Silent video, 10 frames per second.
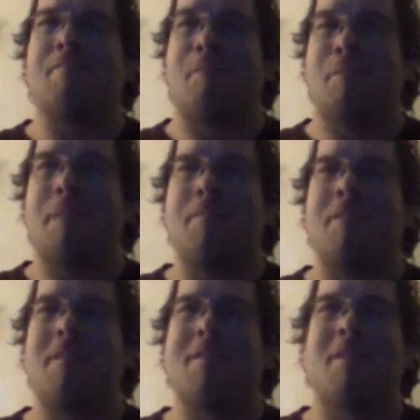
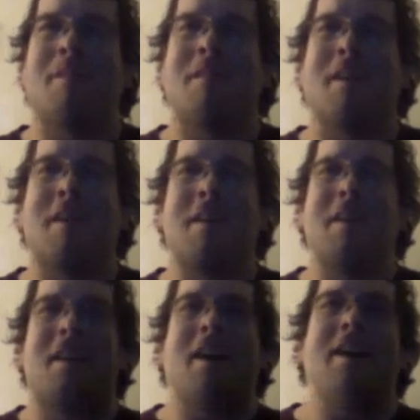remember this going on in
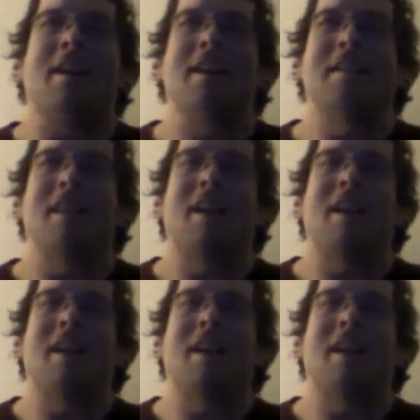the 90s, and